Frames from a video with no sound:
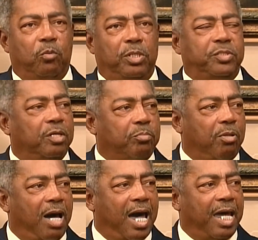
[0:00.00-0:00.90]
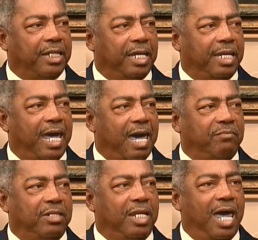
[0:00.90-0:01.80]
We took pride in
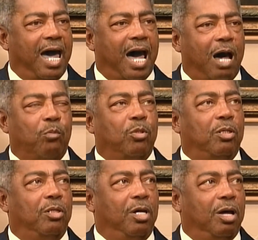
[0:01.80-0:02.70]
having our